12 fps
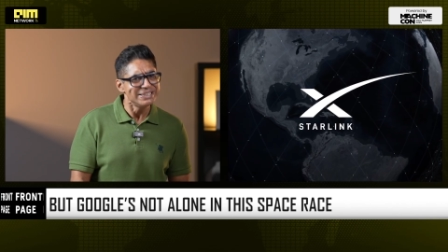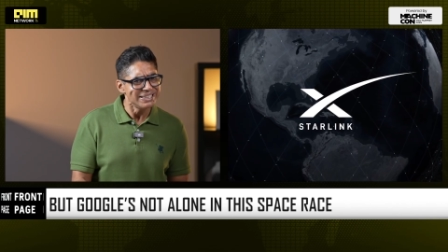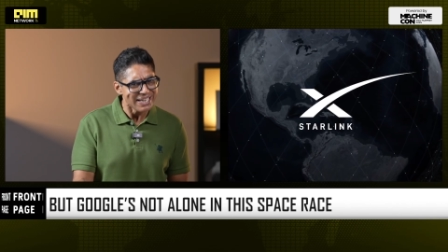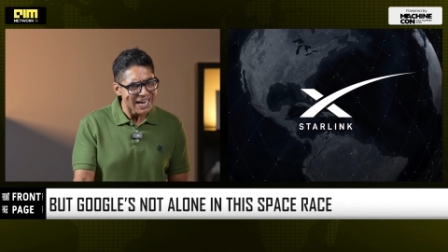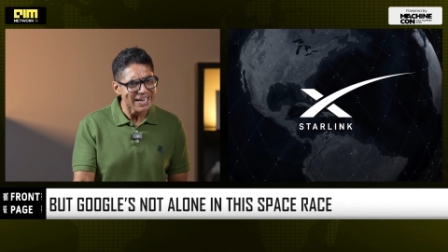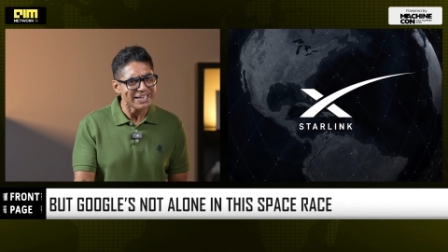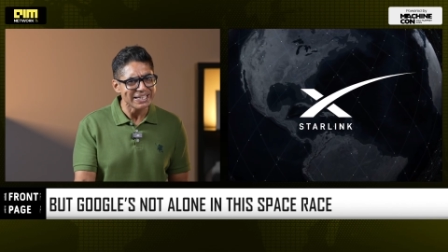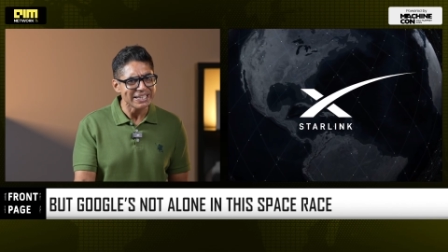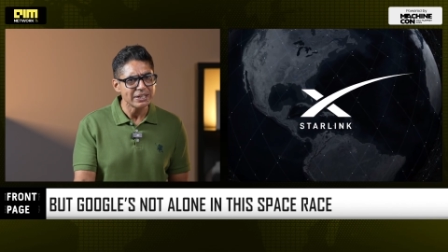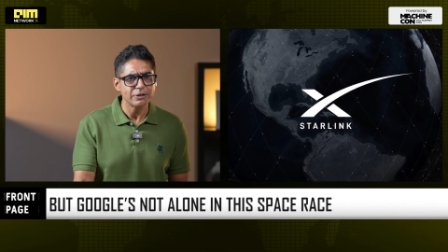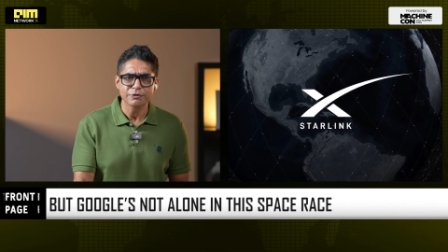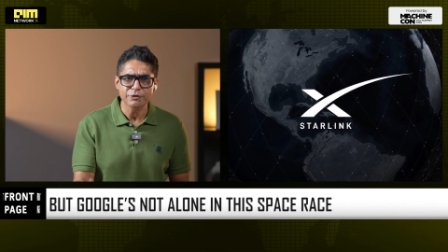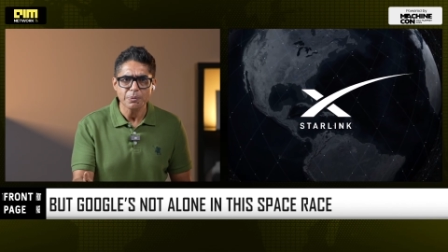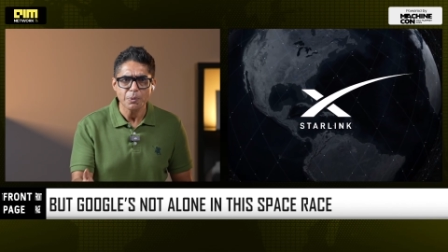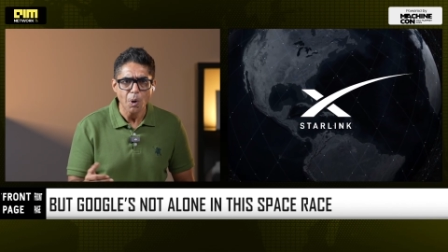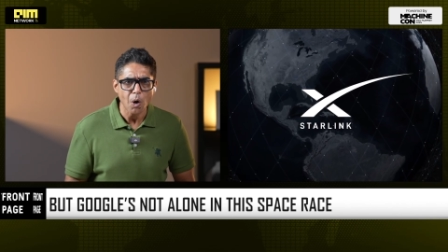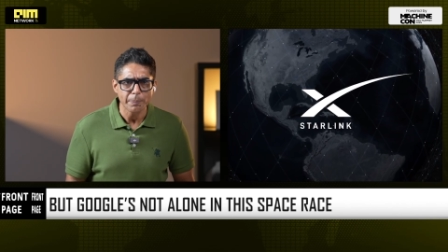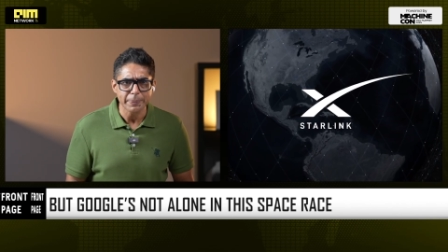directly
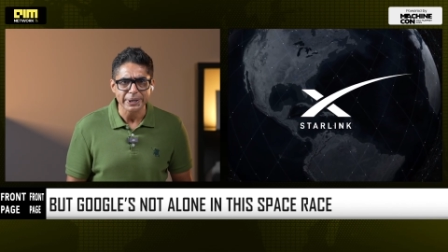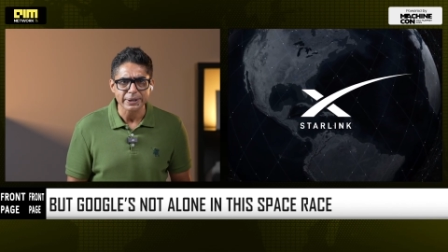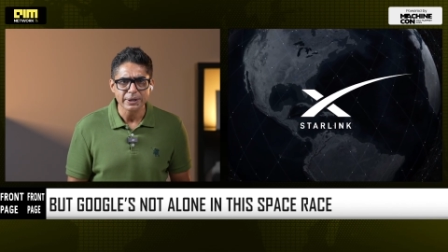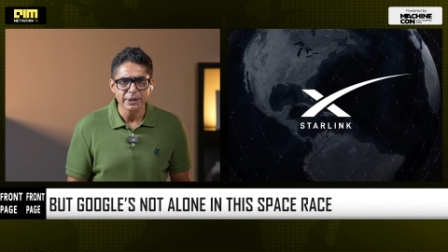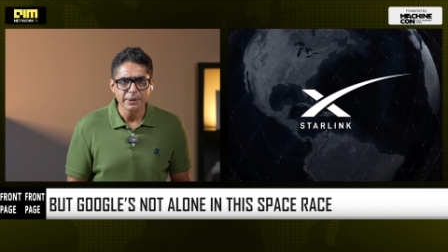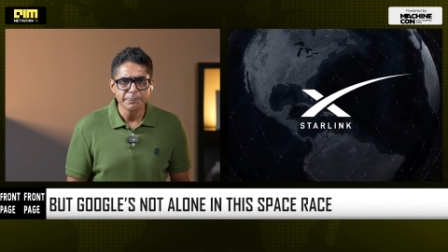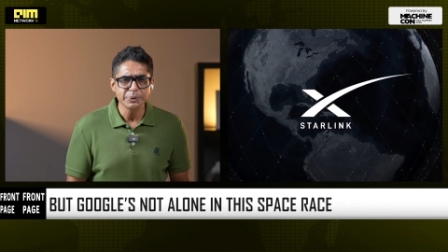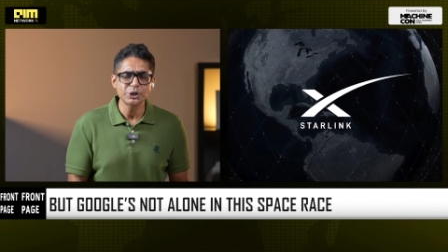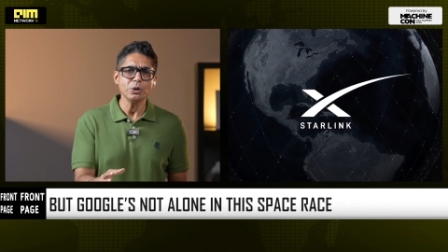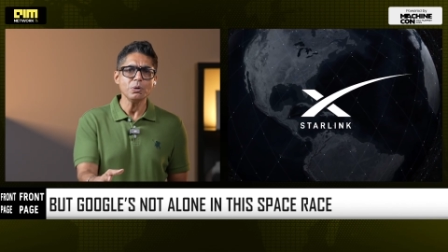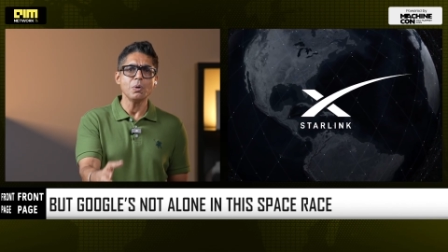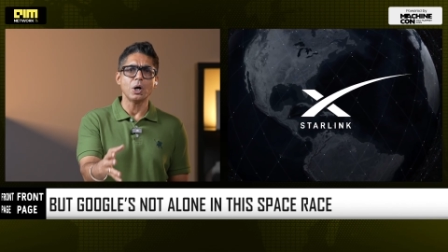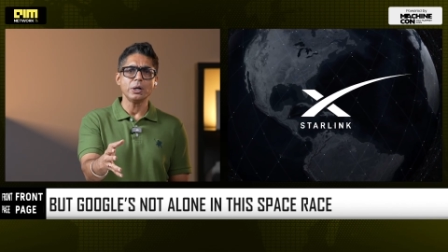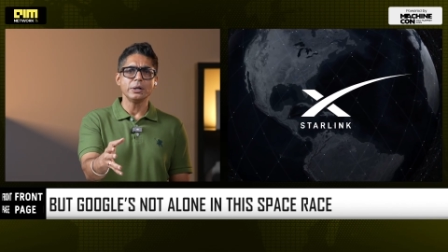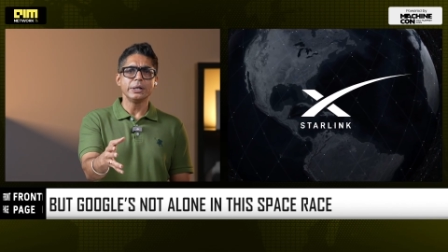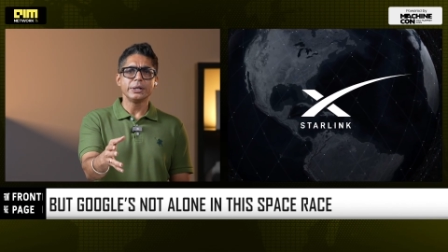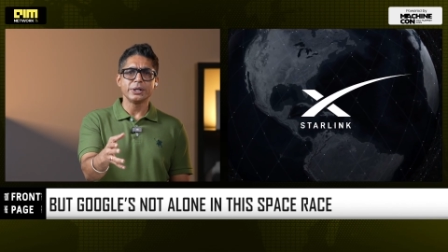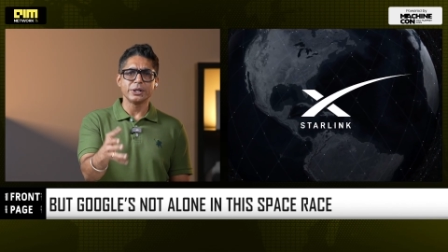from orbit. But you know what?
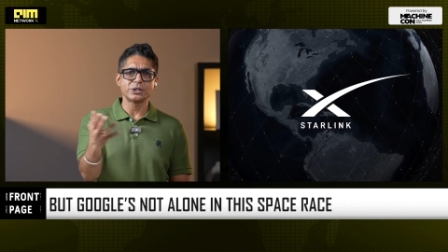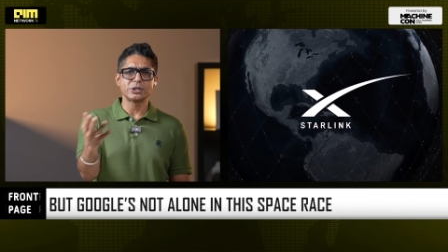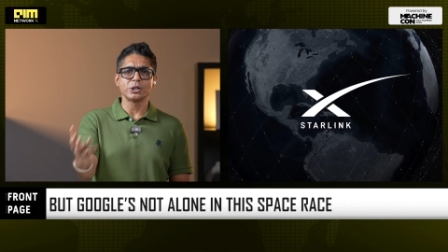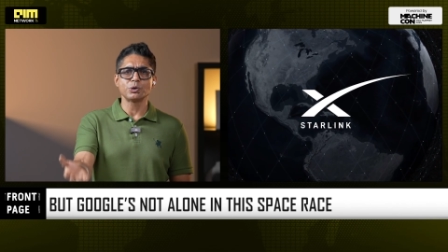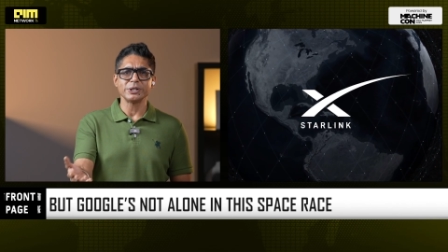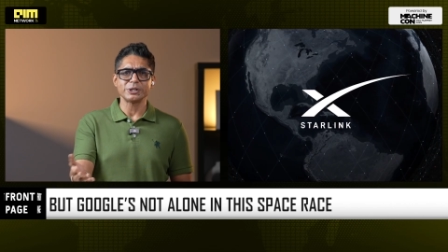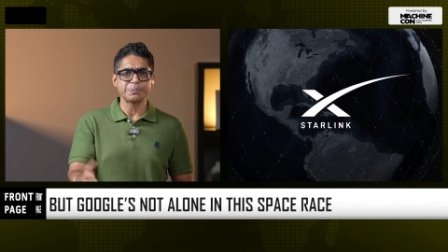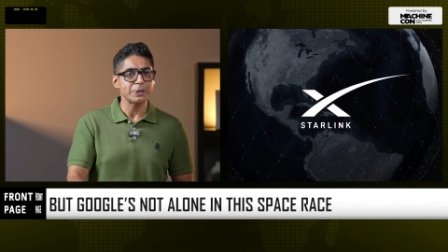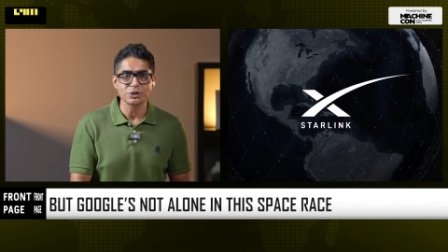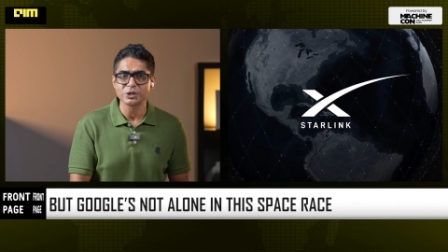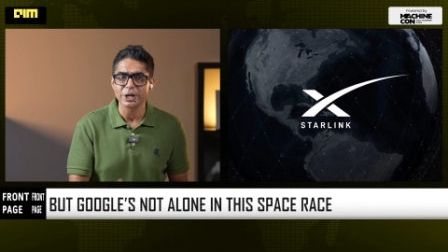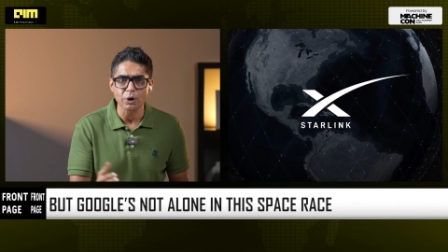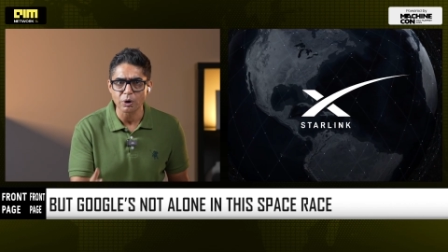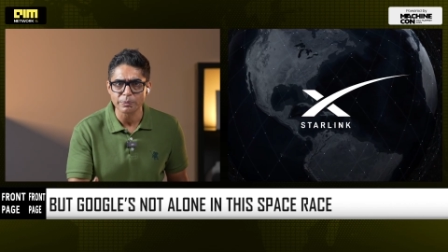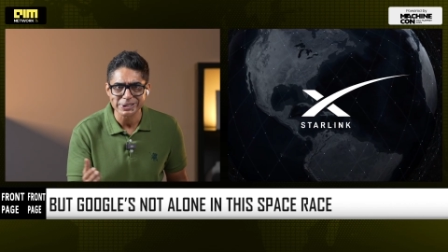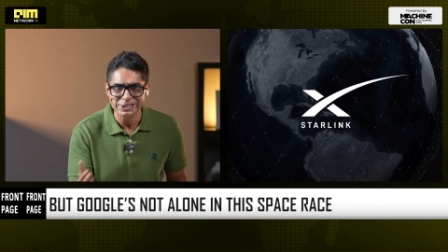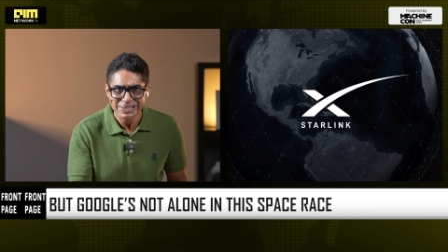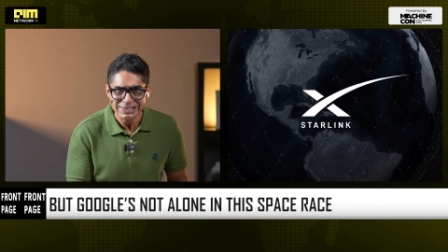Here's the twist because there
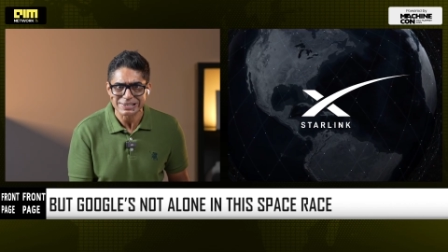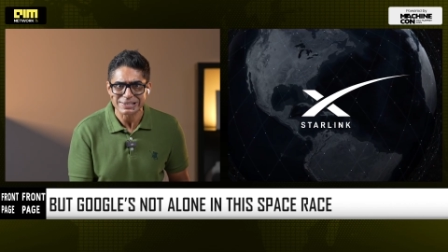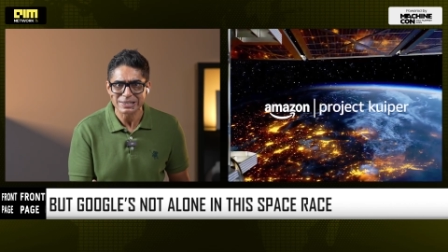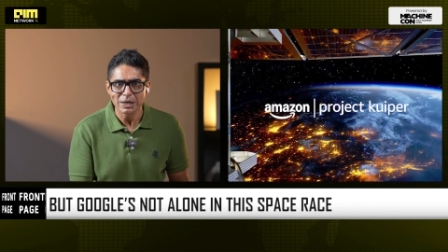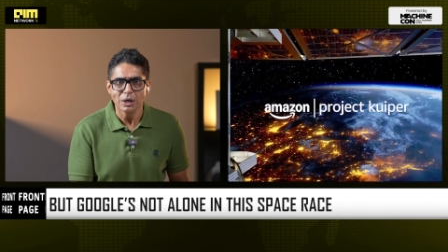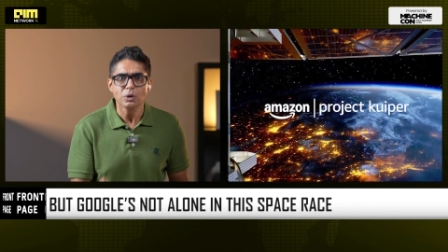always is.